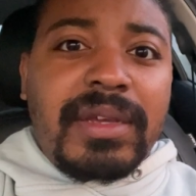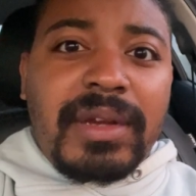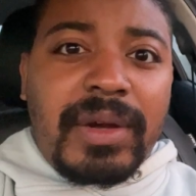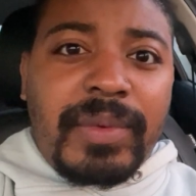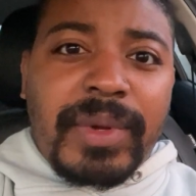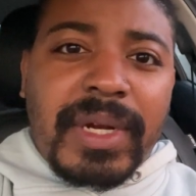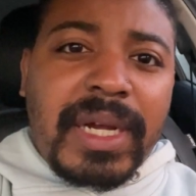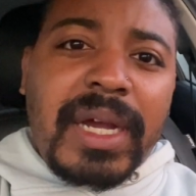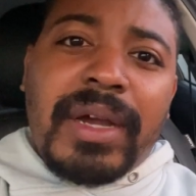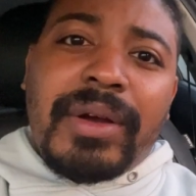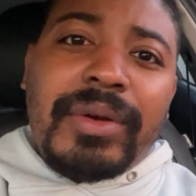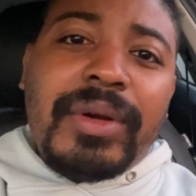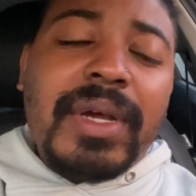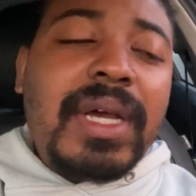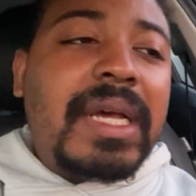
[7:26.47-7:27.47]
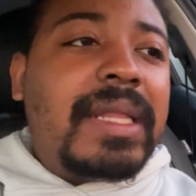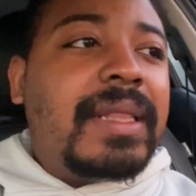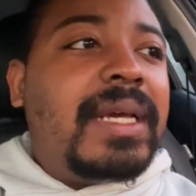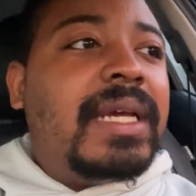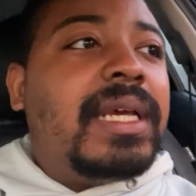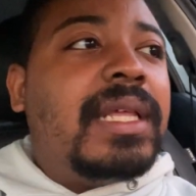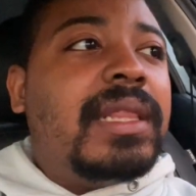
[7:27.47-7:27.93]
don't want to go.
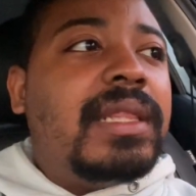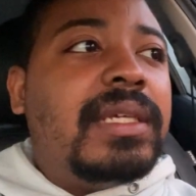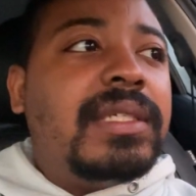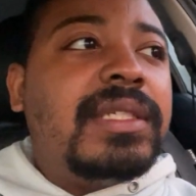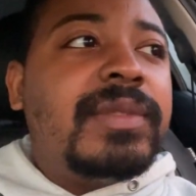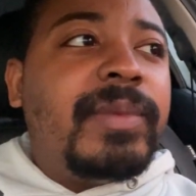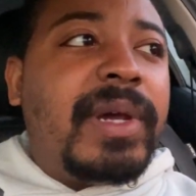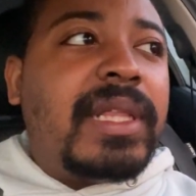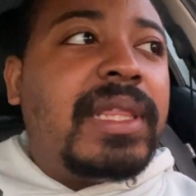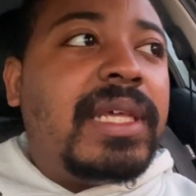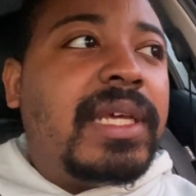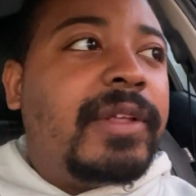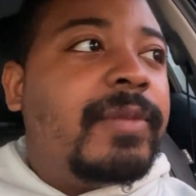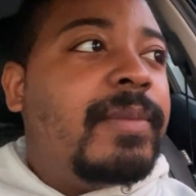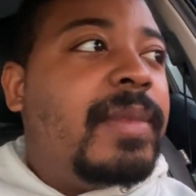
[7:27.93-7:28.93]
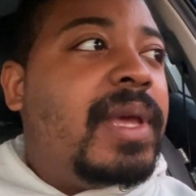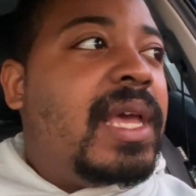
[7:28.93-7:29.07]
Like, this is my thing.